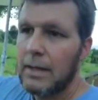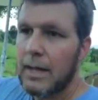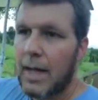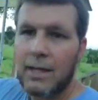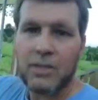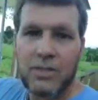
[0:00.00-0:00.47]

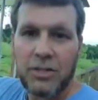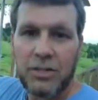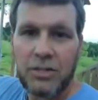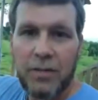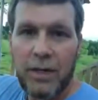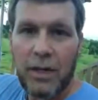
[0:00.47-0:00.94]
like and share
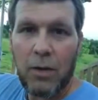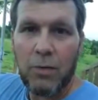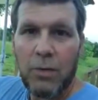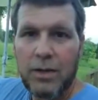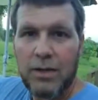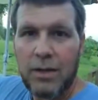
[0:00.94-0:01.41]
this video
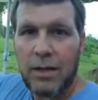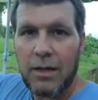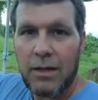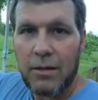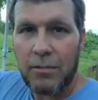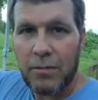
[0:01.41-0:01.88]
with
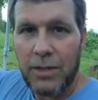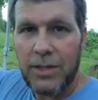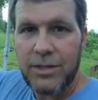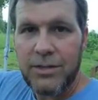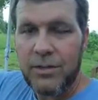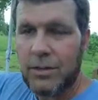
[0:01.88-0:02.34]
your
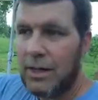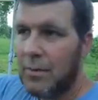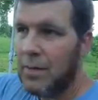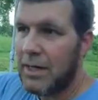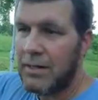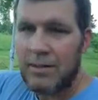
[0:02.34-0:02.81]
friends or
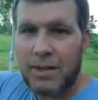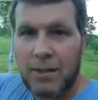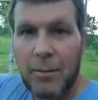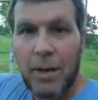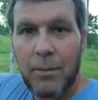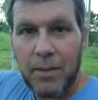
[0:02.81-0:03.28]
anybody you
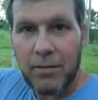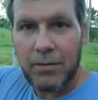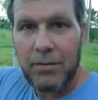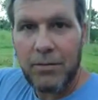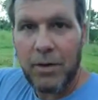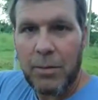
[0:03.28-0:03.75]
think might
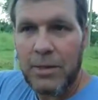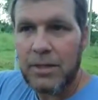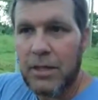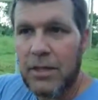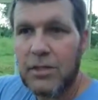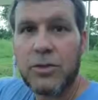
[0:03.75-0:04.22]
benefit from it.
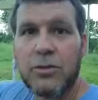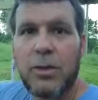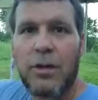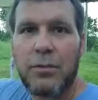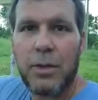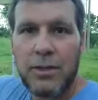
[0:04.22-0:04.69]

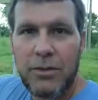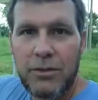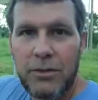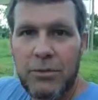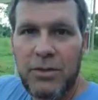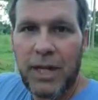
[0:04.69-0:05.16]
Subscribe to my
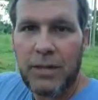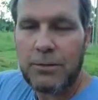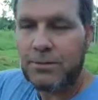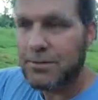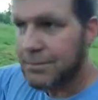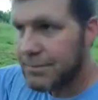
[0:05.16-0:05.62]
YouTube
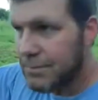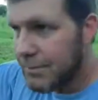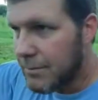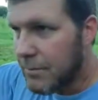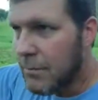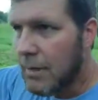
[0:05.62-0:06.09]
channel.
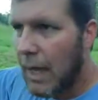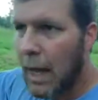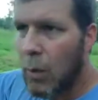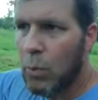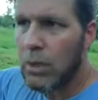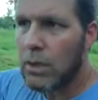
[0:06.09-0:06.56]

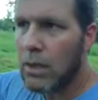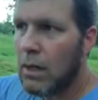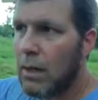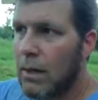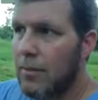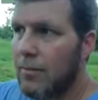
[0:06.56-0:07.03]

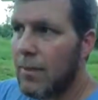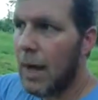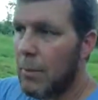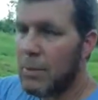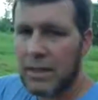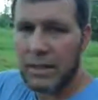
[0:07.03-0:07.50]

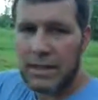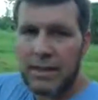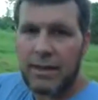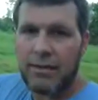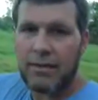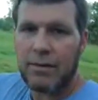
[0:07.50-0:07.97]
I'll put a
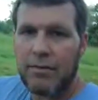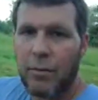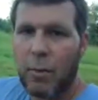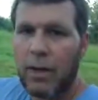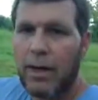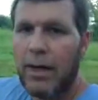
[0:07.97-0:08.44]
link out there
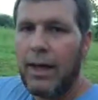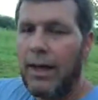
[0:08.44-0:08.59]
for it